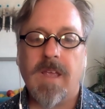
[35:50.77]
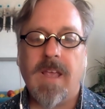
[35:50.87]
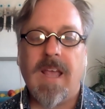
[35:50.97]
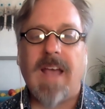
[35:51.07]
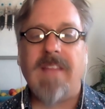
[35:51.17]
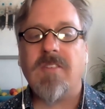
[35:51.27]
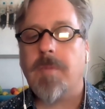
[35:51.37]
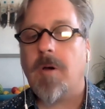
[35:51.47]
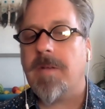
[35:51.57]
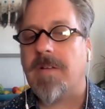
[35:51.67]
And this
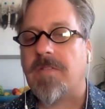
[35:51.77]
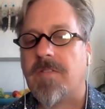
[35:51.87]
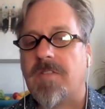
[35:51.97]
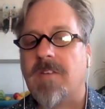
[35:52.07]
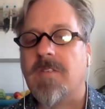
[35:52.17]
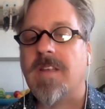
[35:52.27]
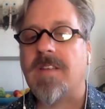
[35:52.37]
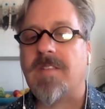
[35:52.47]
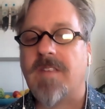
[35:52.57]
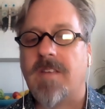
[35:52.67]
moment of
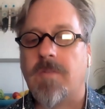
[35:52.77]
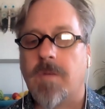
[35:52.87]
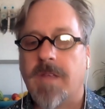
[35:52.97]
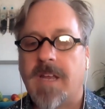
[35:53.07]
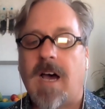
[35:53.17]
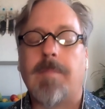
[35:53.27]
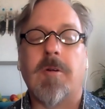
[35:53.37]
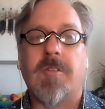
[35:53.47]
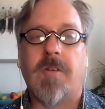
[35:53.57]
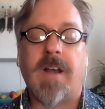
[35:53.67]
stillness is really an
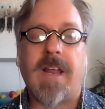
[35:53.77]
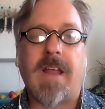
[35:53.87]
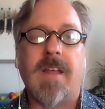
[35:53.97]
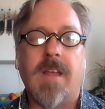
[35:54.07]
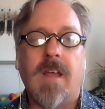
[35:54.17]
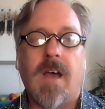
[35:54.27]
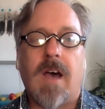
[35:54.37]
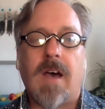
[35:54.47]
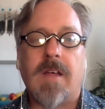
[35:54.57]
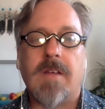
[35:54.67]
opportunity.
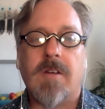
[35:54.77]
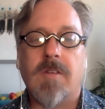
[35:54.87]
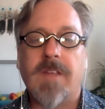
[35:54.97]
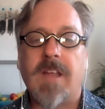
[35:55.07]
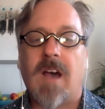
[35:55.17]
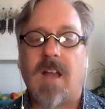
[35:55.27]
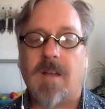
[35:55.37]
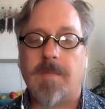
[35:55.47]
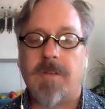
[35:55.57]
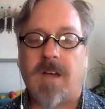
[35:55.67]
Irving
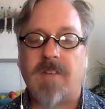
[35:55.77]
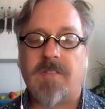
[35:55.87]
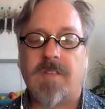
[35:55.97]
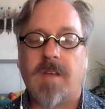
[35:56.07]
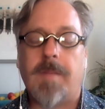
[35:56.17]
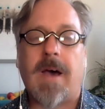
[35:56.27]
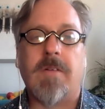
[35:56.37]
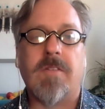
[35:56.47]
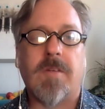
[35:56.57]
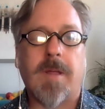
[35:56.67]
Yalom talks
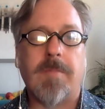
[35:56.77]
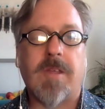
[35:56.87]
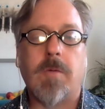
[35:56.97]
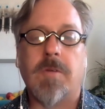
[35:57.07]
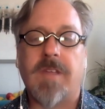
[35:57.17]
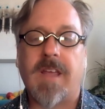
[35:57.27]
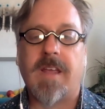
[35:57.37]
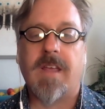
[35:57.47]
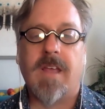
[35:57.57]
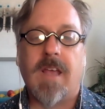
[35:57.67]
about sometimes he will take
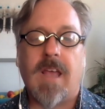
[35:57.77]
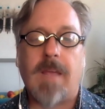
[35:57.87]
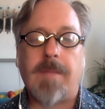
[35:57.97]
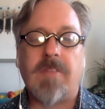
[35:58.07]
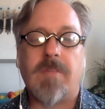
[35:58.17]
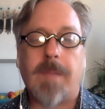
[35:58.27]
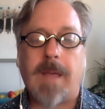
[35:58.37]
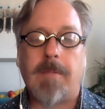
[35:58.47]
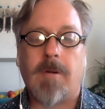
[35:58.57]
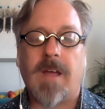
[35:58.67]
a piece of
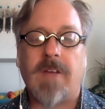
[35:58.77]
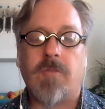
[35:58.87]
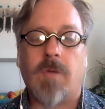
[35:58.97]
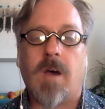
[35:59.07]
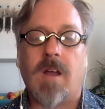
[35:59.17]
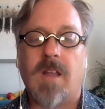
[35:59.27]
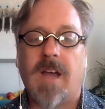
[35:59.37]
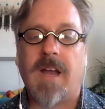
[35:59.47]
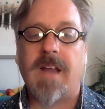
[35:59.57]
paper and draw a line